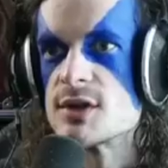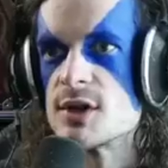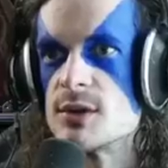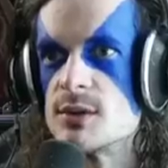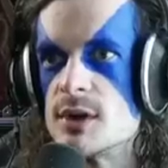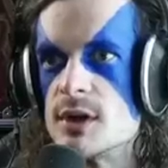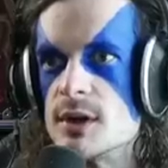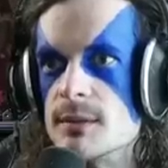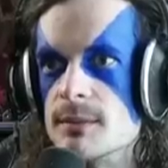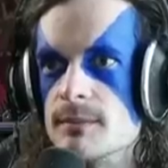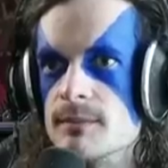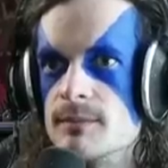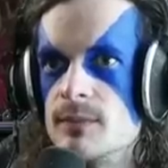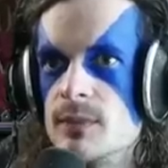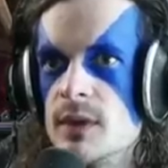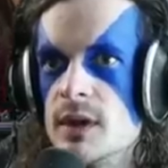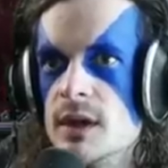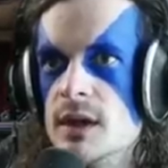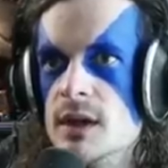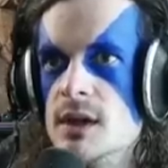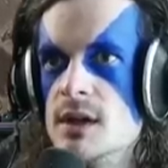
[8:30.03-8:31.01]
on.
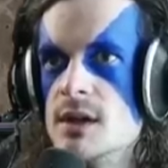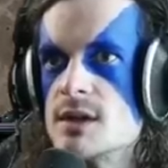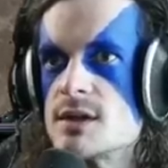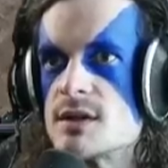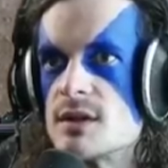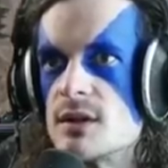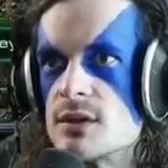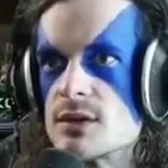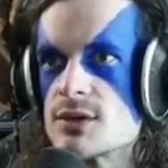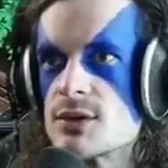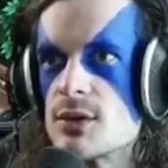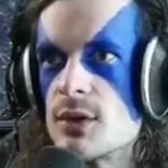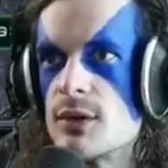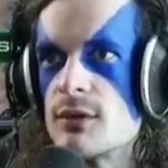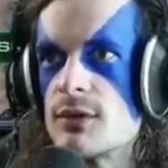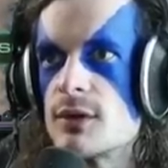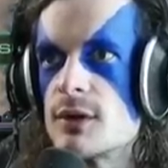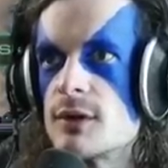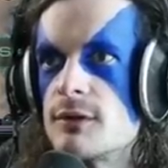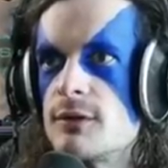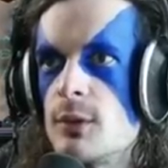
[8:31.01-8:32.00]
Serral's going
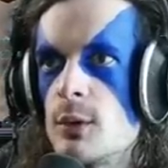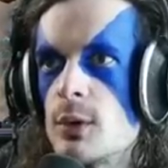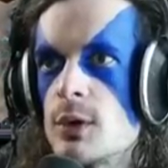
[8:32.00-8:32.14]
for a fourth